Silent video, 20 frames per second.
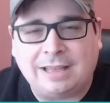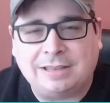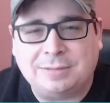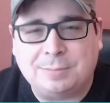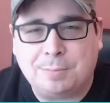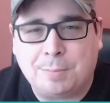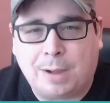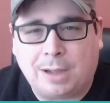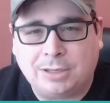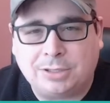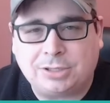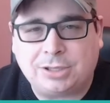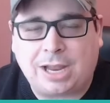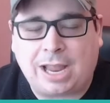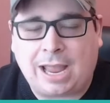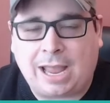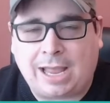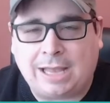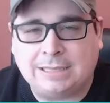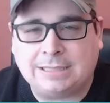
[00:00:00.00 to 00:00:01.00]
as much
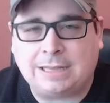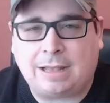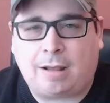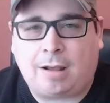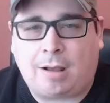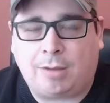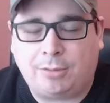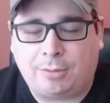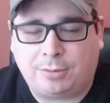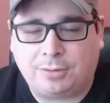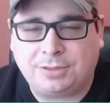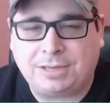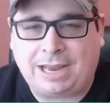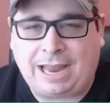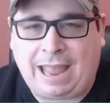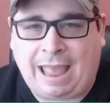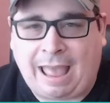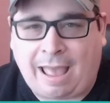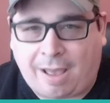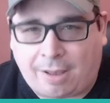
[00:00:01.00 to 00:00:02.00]
as others
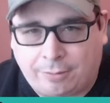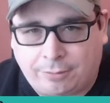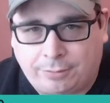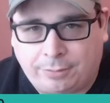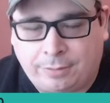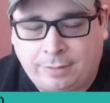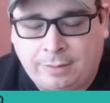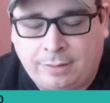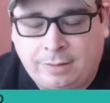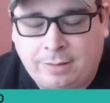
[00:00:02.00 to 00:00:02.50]
have.